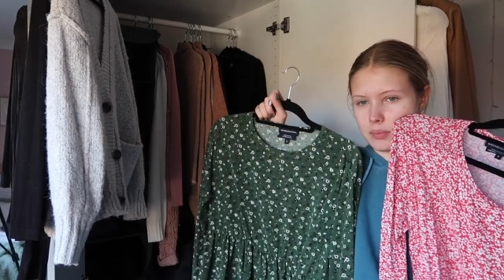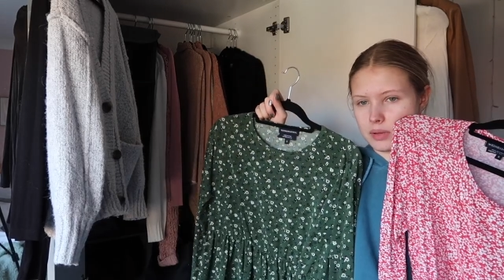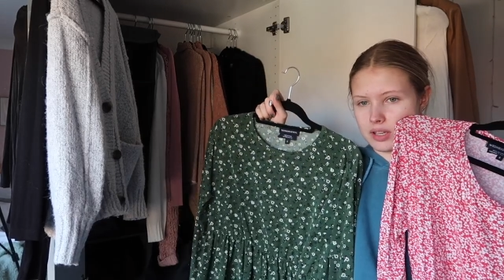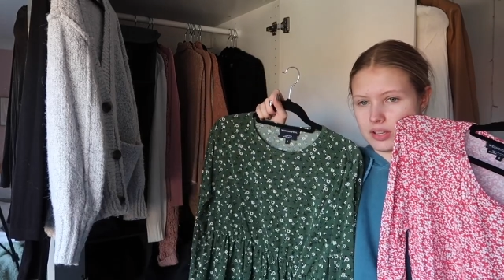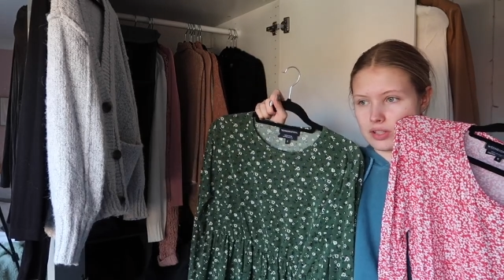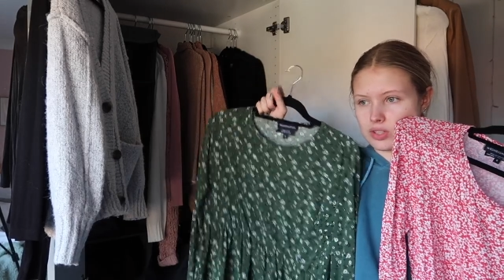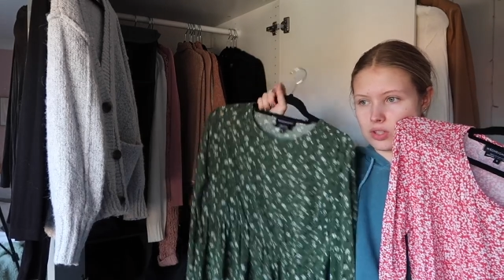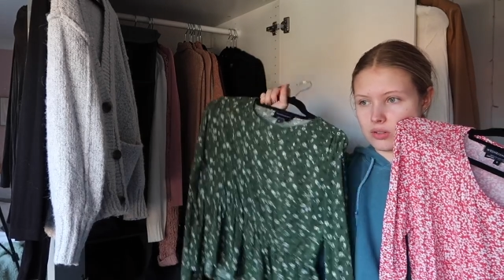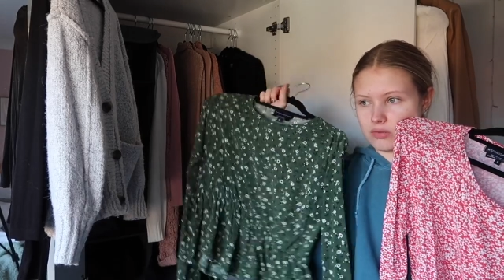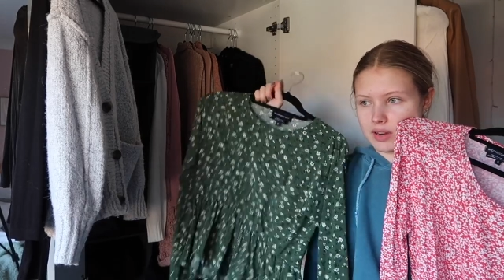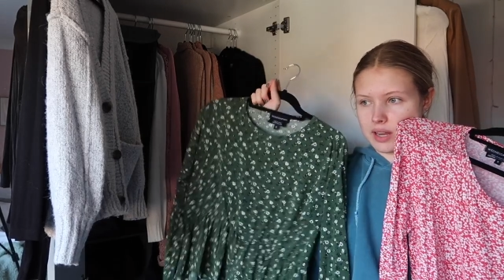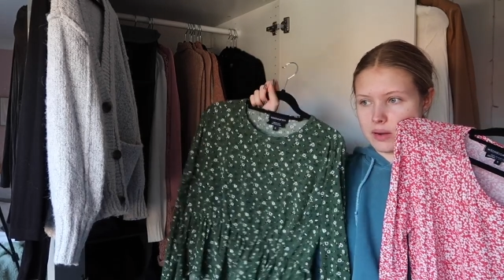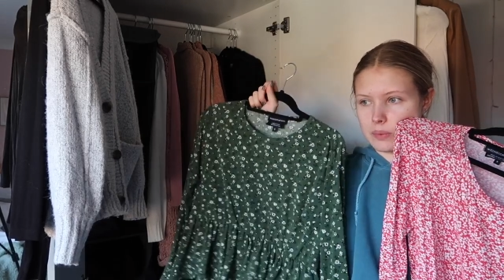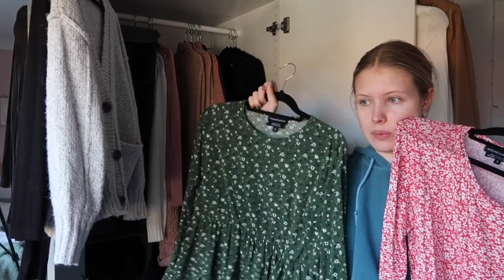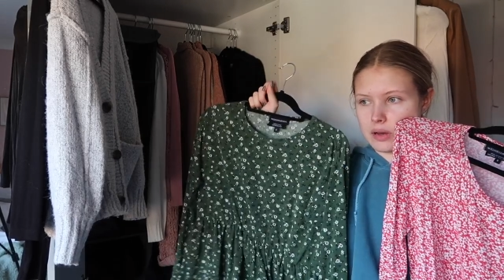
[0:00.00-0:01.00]
because the
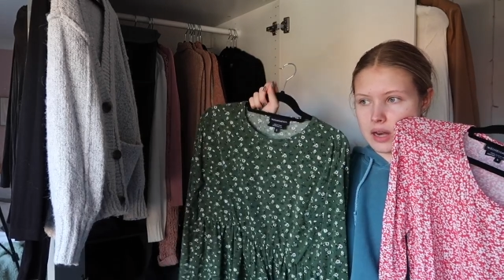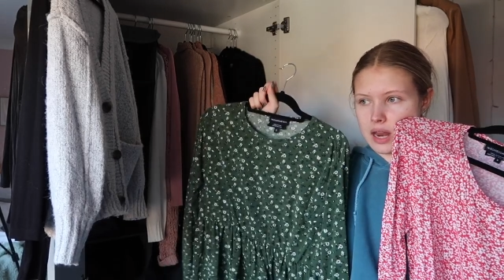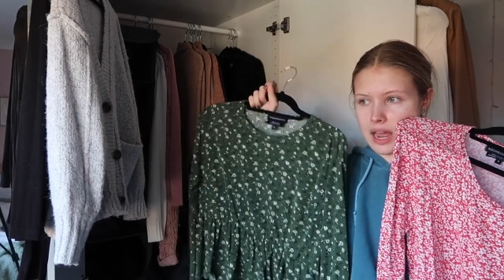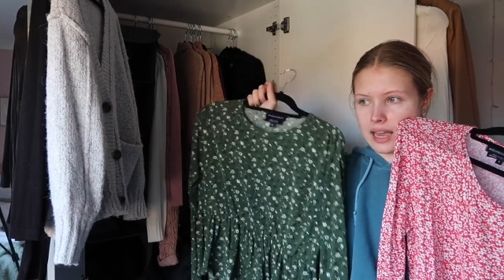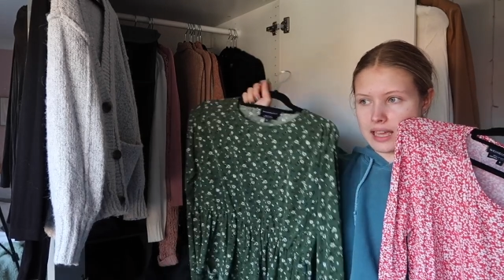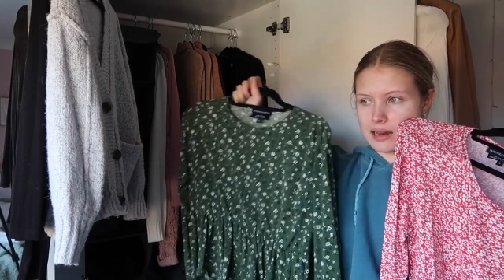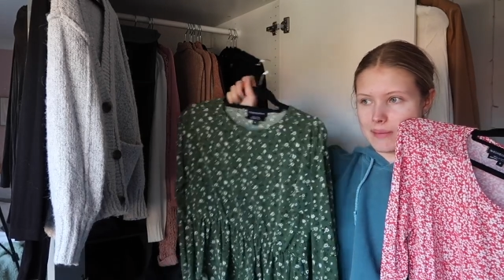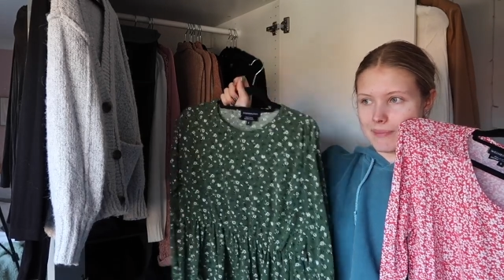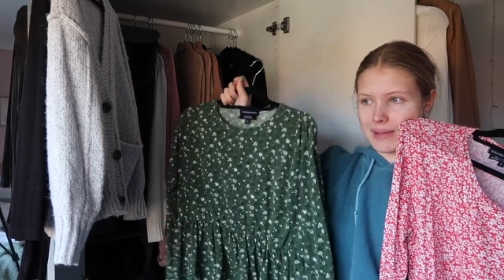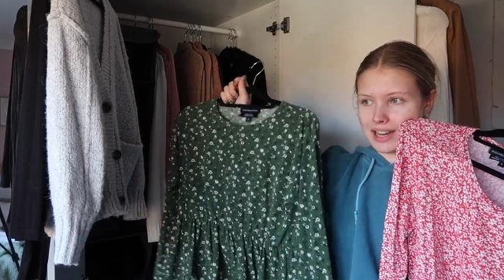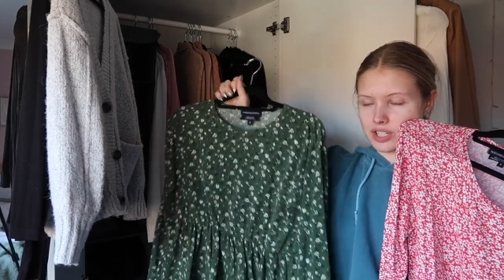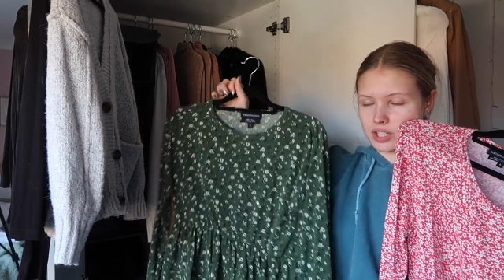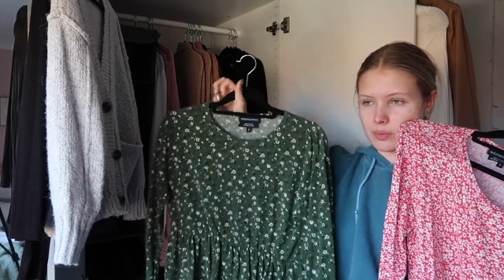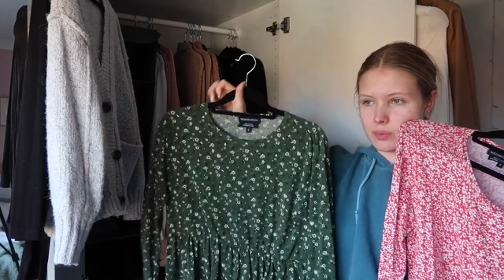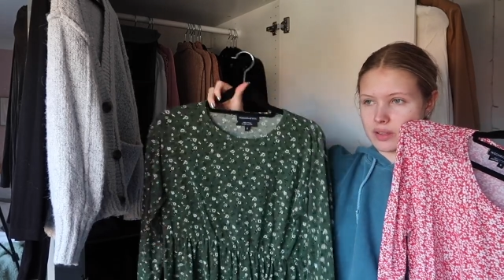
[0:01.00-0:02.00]
green one I can
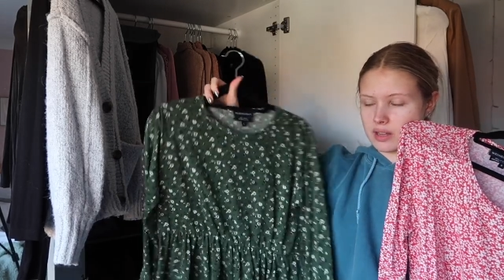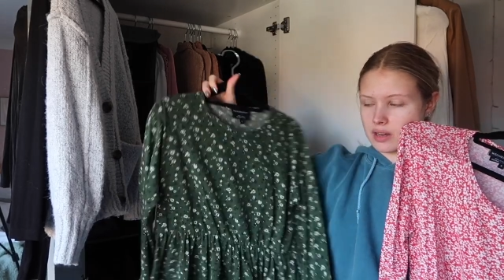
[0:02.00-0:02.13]
imagine with